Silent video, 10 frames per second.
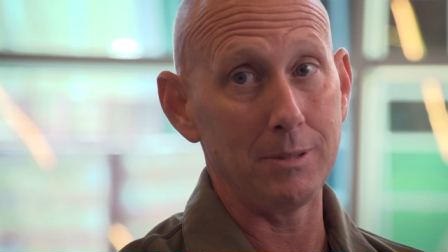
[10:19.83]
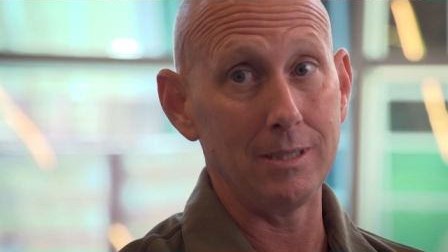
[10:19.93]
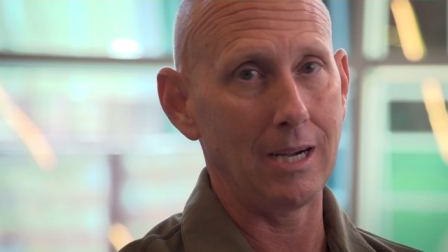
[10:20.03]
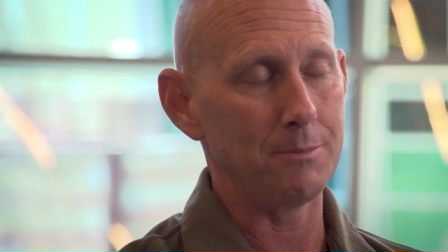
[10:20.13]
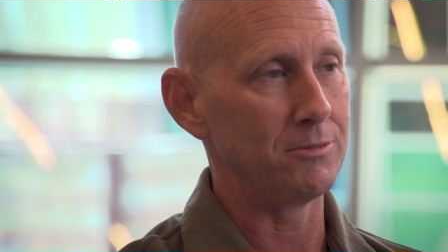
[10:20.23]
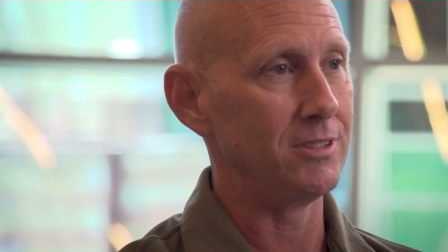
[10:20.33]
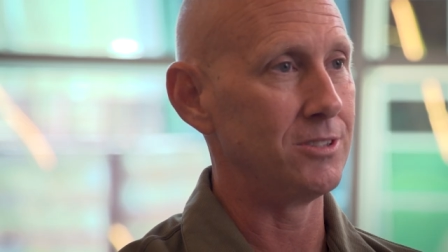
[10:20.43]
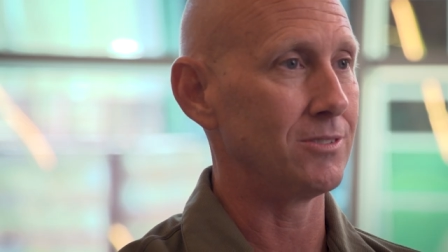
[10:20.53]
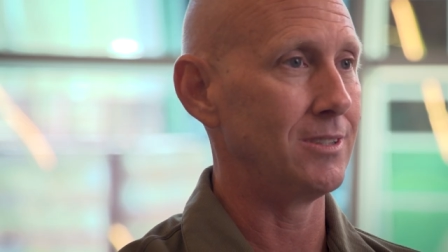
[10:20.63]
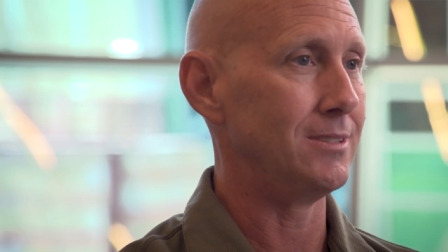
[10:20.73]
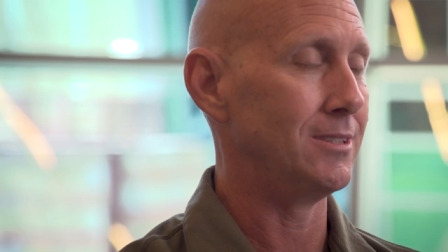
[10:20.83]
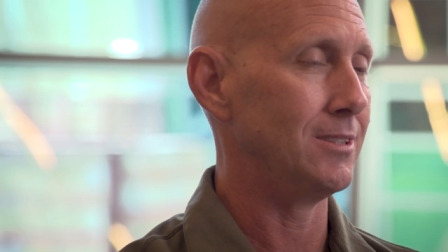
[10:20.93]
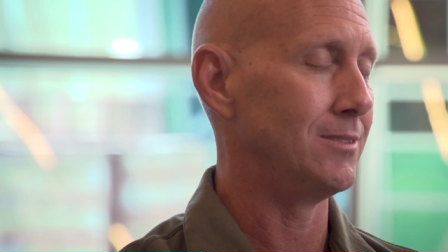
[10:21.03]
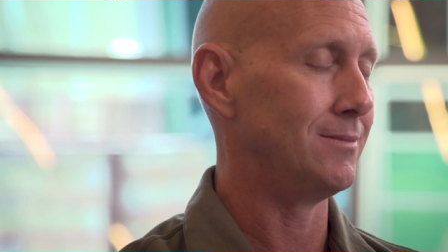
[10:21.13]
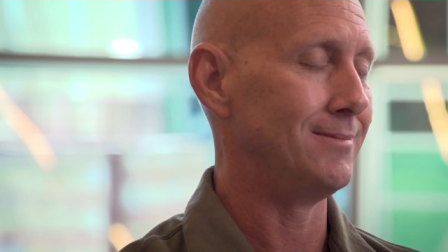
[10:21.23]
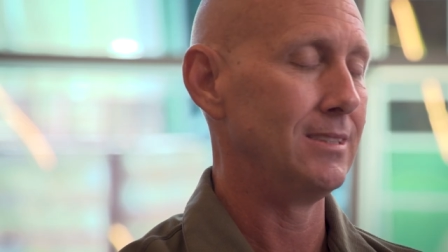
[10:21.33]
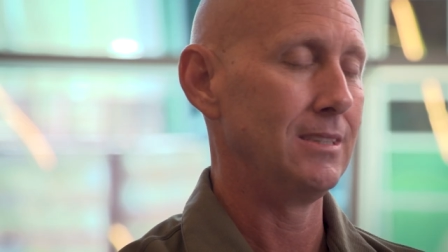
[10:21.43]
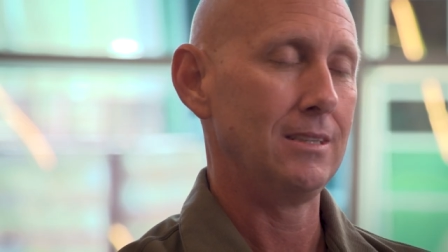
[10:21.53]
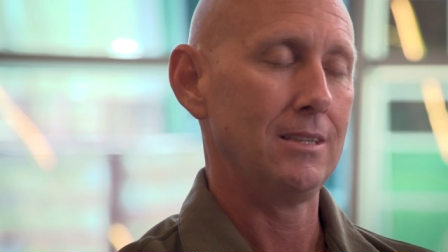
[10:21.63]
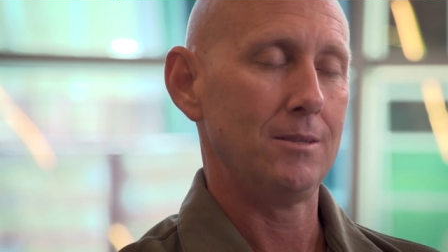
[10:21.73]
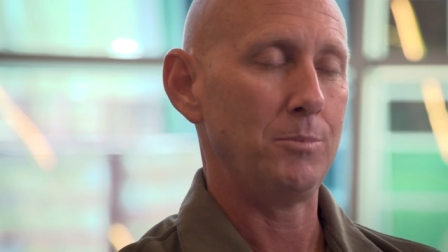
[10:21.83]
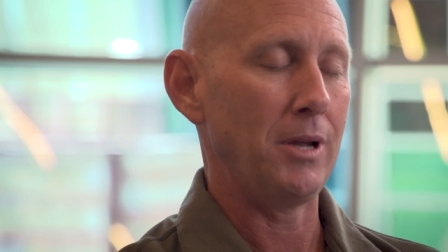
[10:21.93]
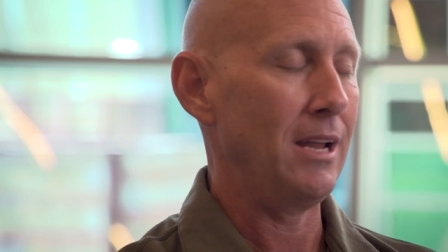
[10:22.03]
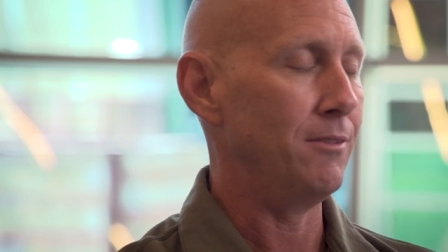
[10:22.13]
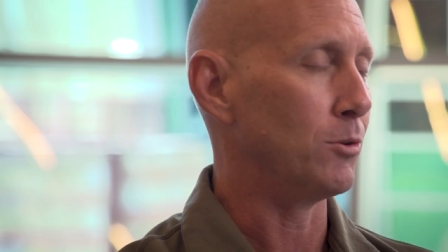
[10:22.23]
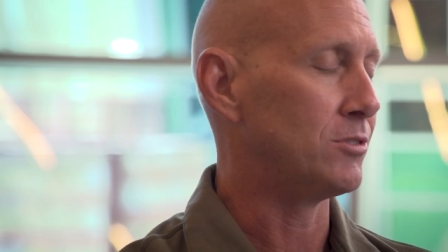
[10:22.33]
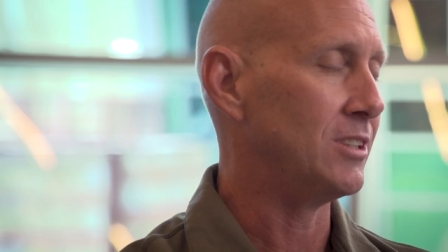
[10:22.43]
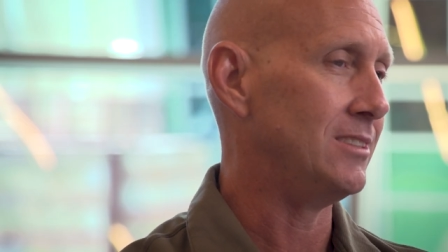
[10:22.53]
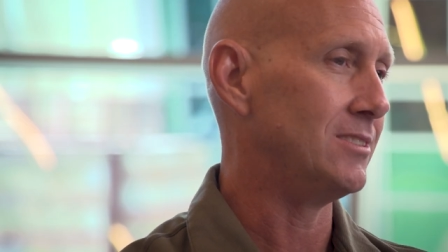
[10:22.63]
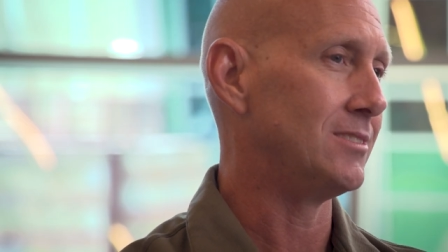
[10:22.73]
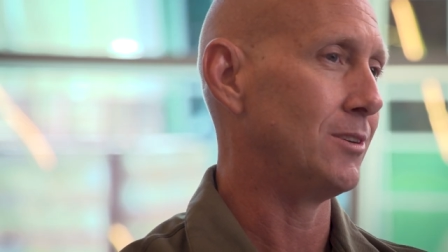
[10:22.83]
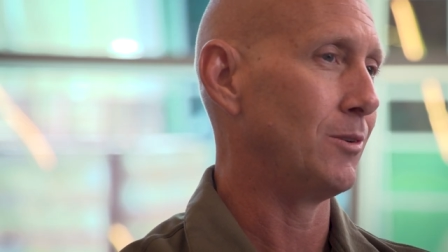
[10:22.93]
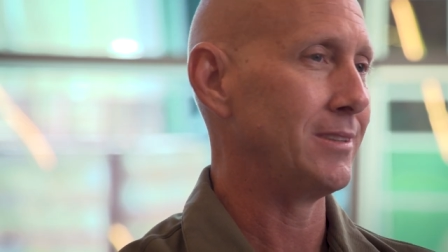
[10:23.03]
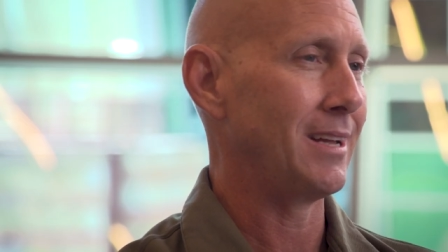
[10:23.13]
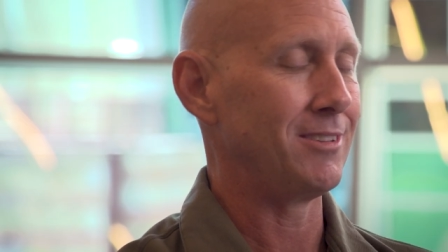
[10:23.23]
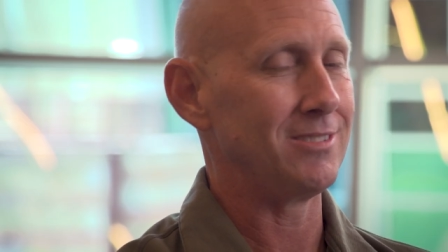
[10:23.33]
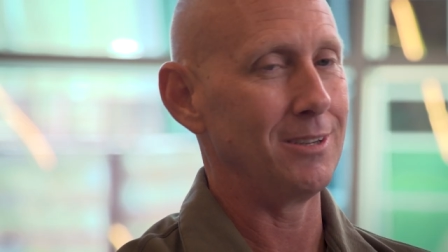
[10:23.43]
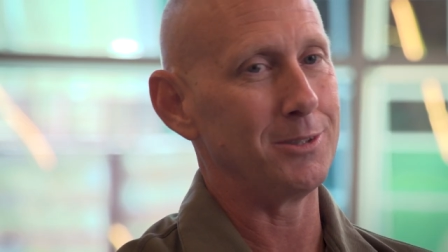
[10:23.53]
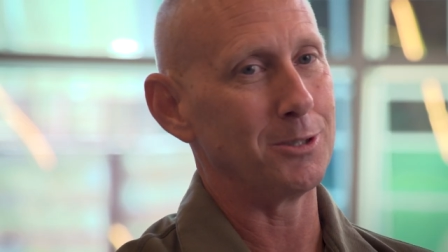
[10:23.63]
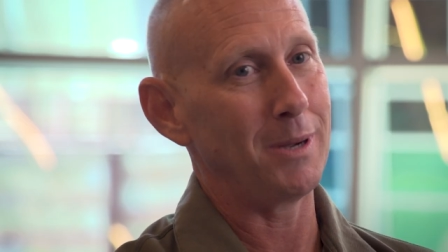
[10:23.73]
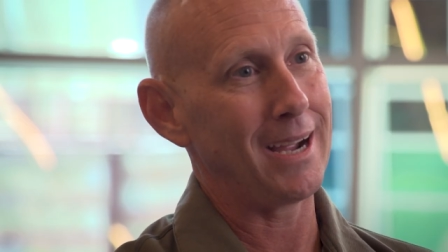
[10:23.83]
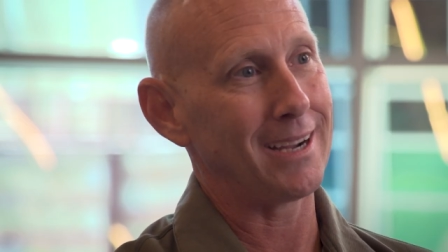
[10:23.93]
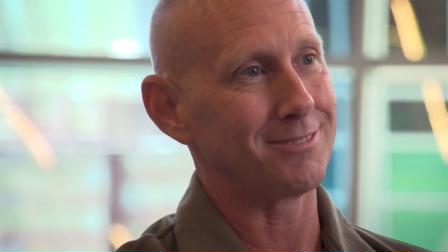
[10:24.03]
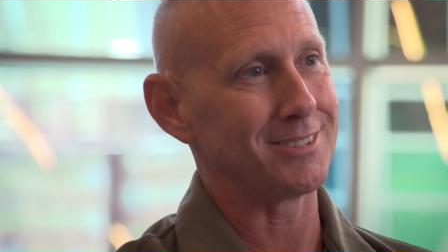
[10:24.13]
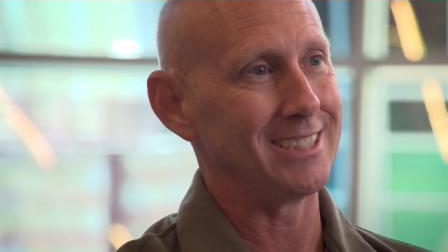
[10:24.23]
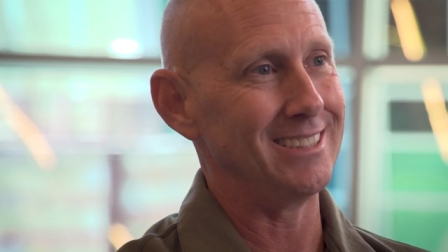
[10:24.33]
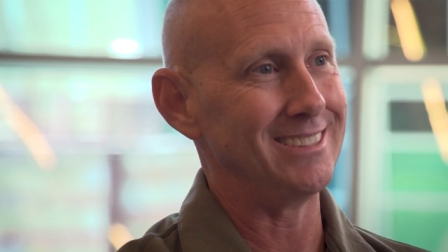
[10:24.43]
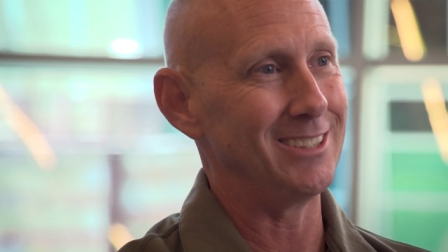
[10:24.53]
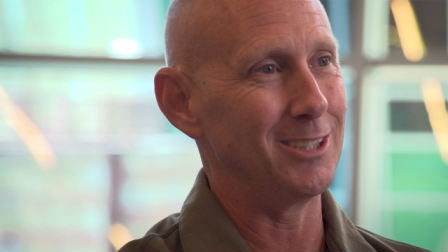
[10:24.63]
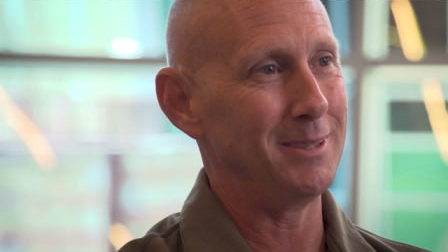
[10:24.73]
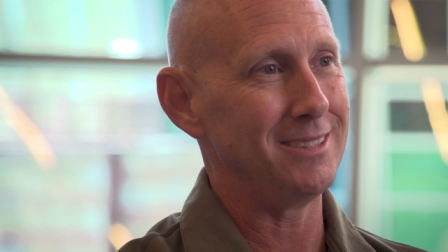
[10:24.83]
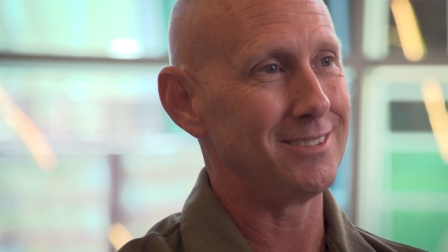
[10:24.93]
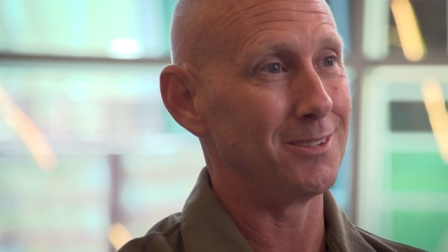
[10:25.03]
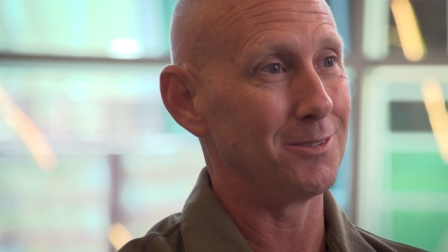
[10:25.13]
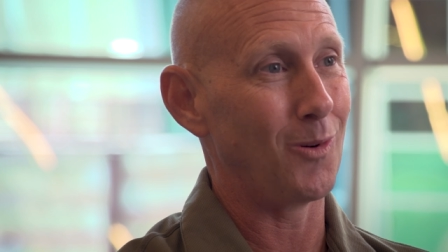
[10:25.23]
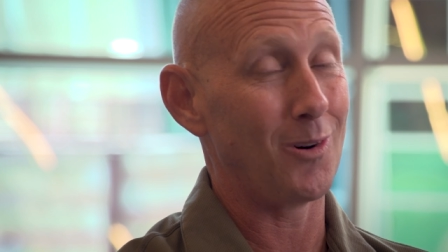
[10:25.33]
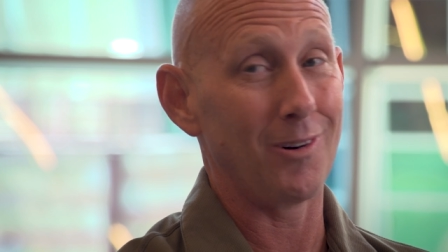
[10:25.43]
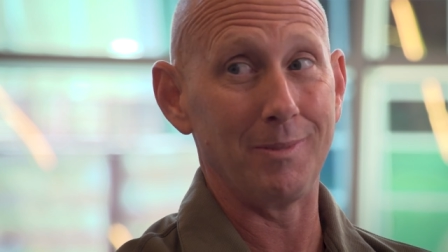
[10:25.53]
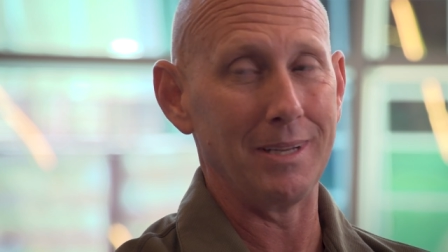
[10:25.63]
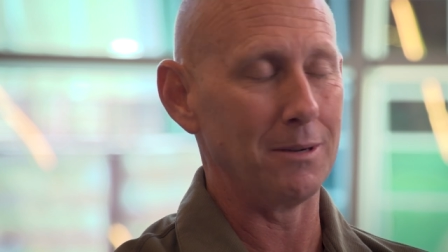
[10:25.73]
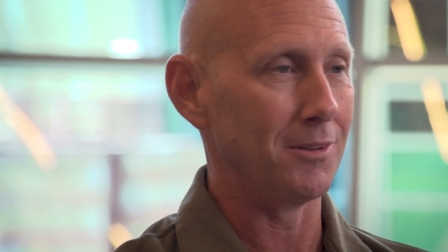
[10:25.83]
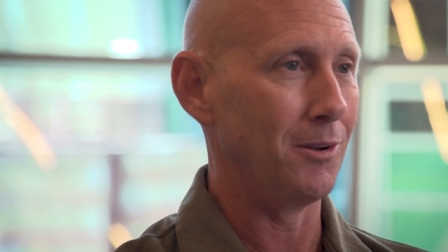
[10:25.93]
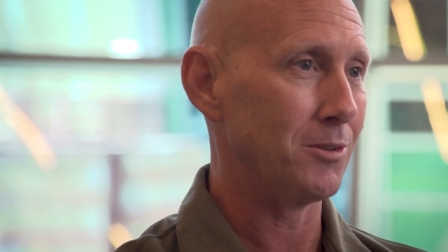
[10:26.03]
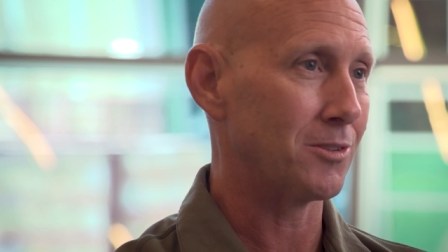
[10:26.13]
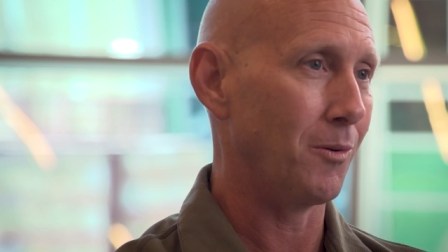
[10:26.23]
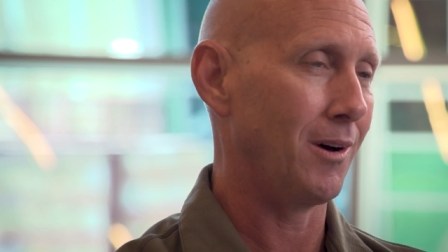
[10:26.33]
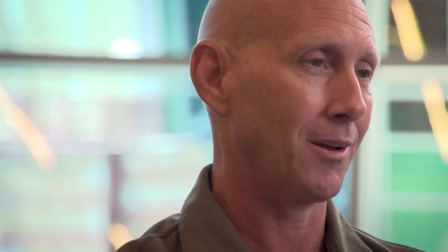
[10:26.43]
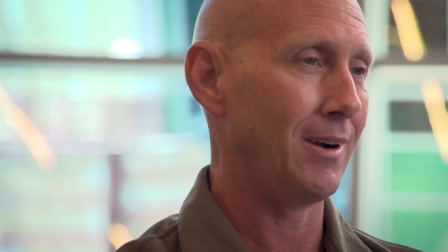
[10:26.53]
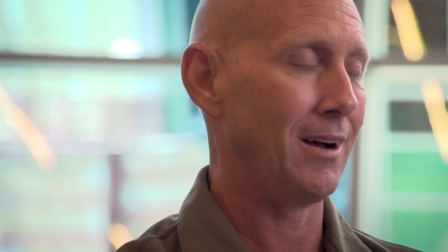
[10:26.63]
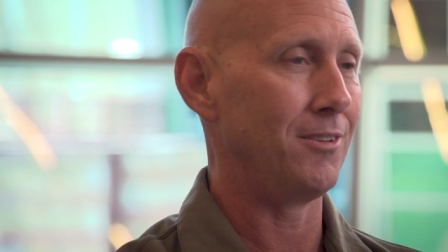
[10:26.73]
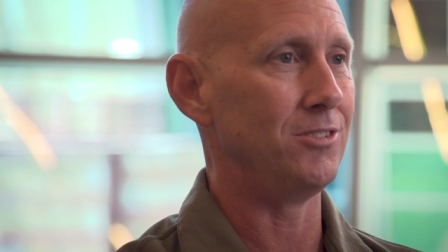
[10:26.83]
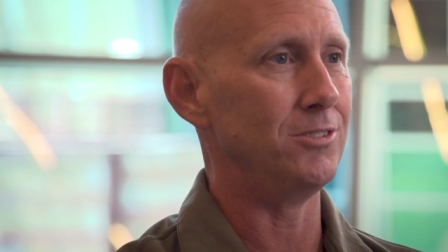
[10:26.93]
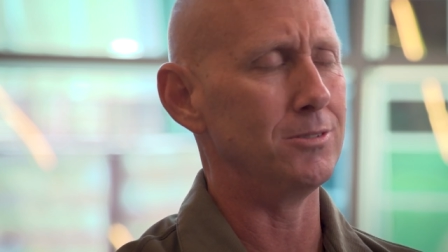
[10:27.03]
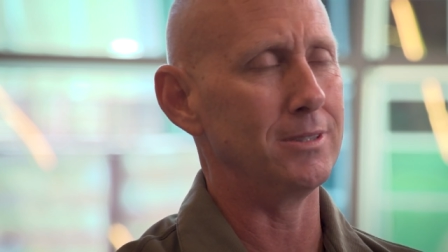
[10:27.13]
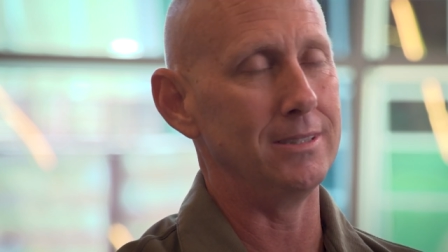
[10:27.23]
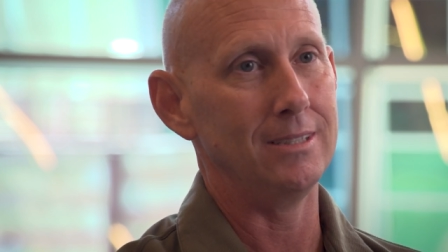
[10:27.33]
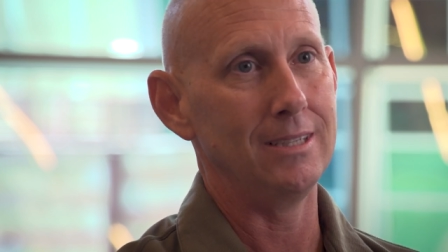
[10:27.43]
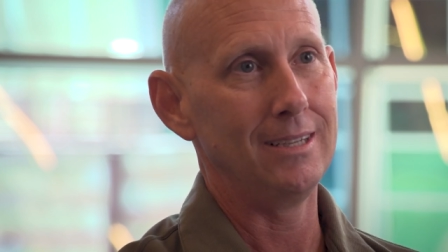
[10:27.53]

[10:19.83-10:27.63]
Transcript: being hyper-vigilant, you know, and behavioral changes, and always having to sit with your backs freaking, you know what I mean, to the wall and being able to know what's going on around you. And